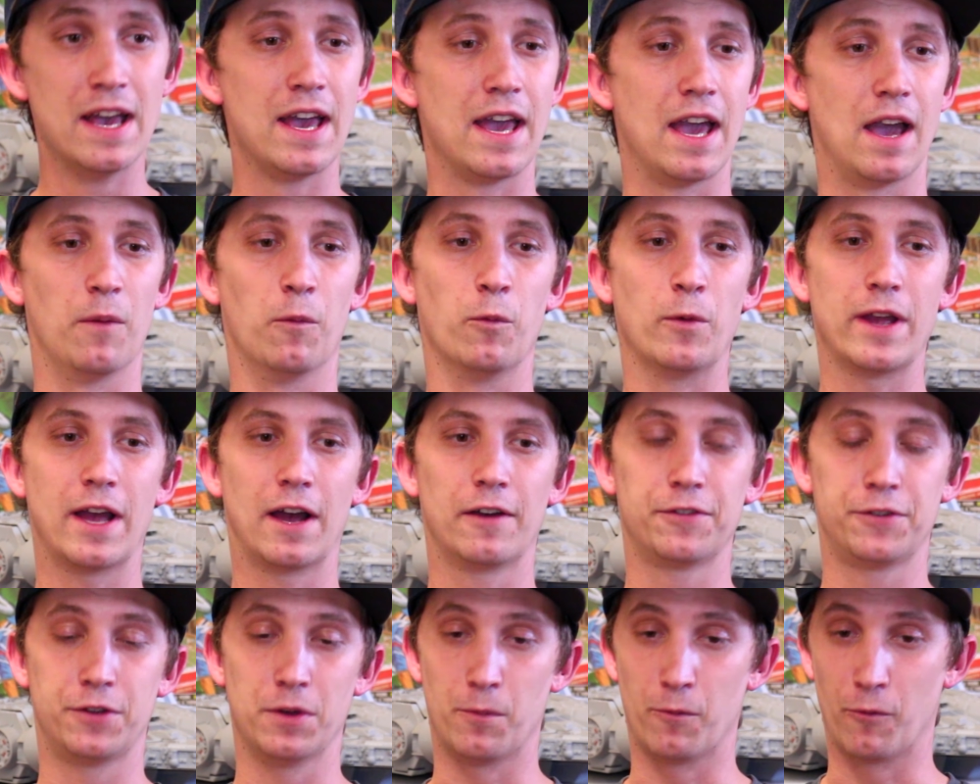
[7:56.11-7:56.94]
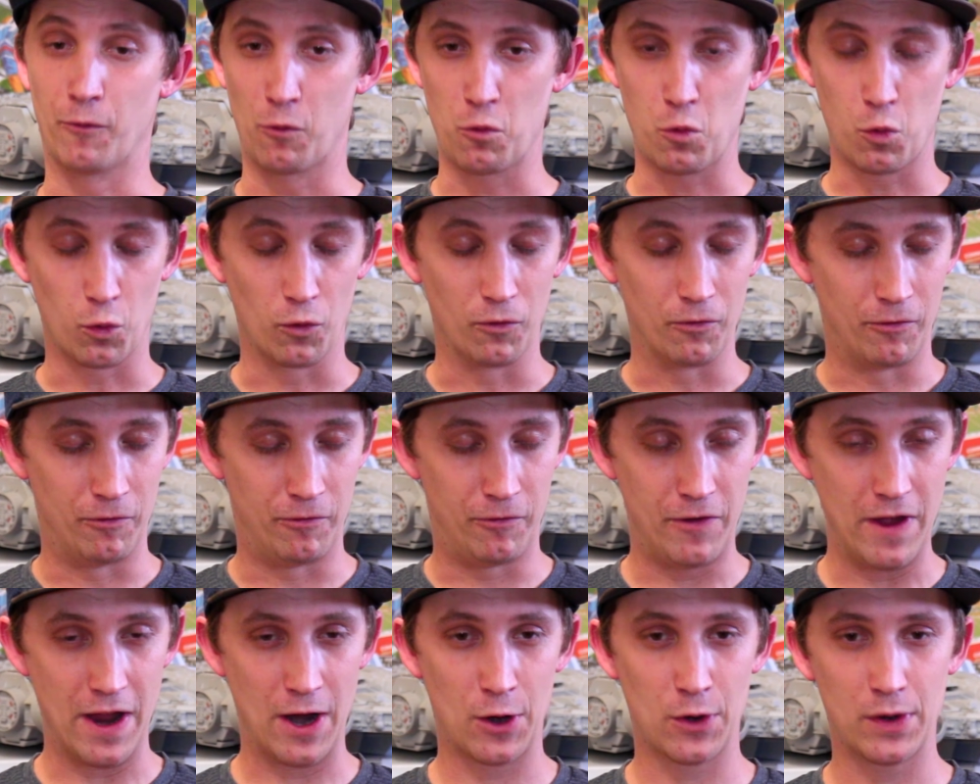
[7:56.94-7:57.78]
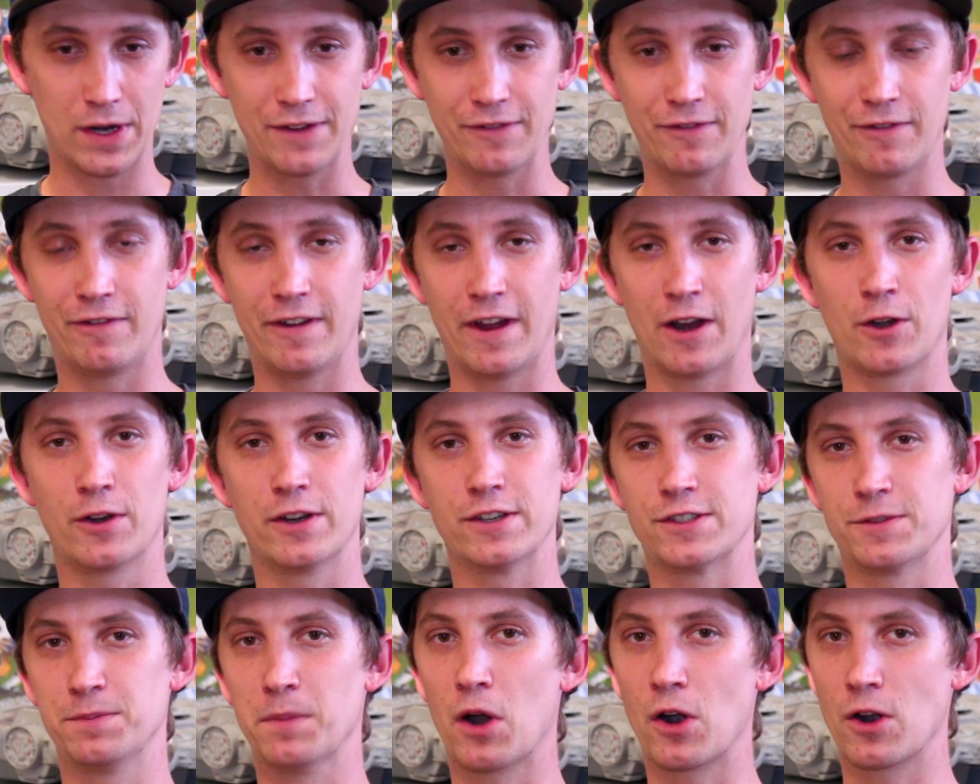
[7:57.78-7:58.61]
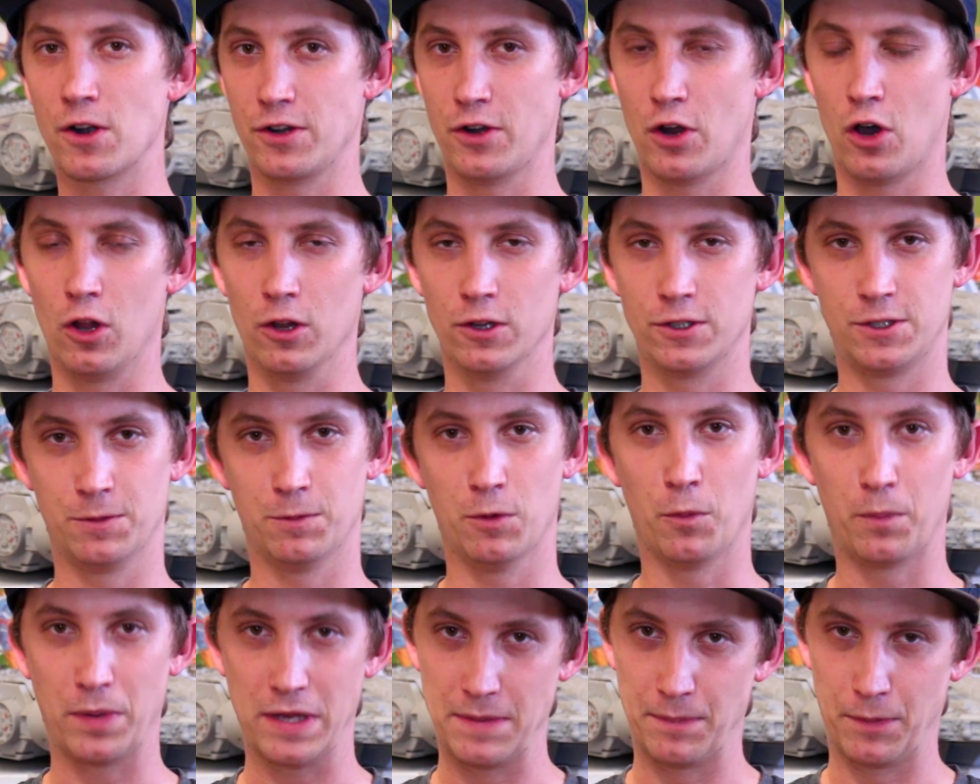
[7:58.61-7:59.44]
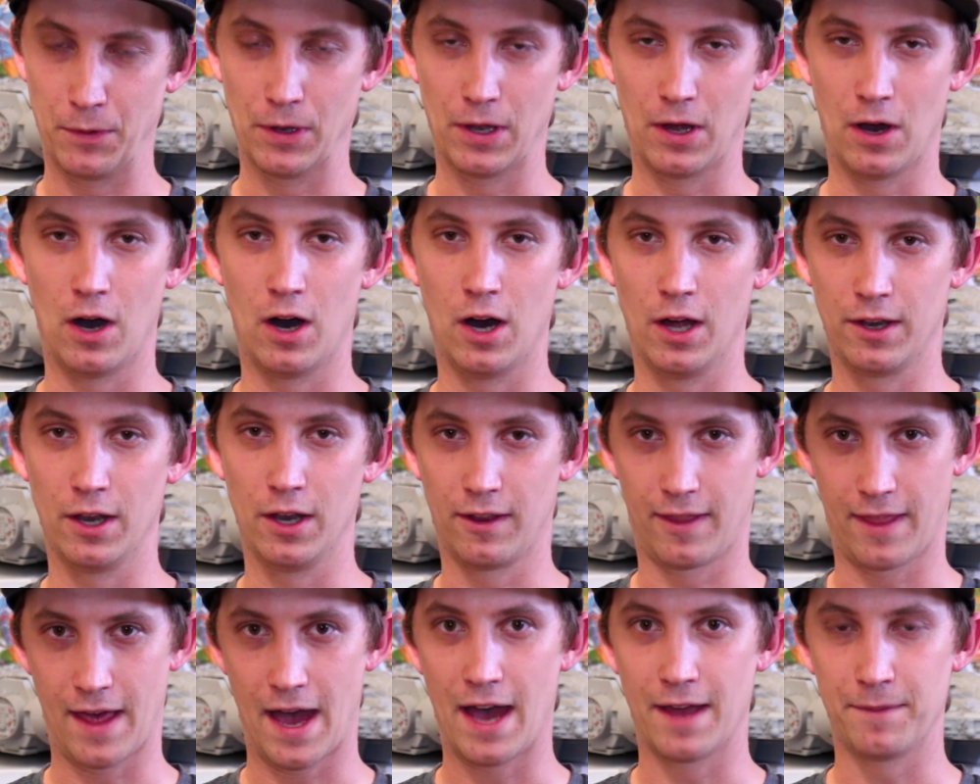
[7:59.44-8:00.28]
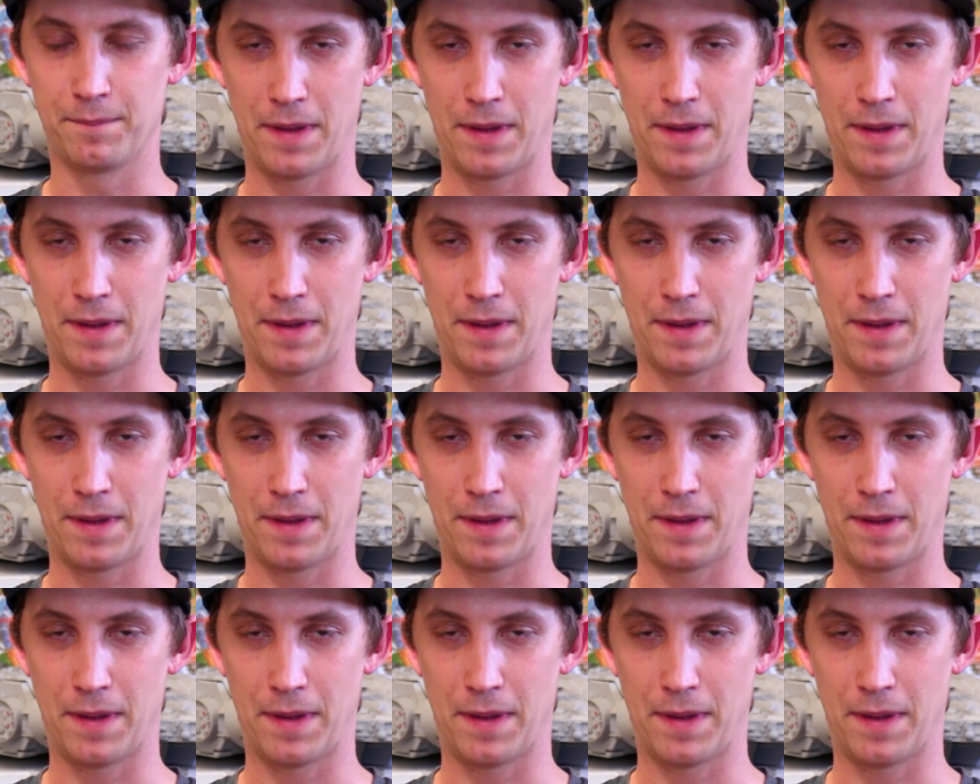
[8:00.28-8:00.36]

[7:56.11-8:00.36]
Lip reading: And we have some very, very smart, knowledgeable people on that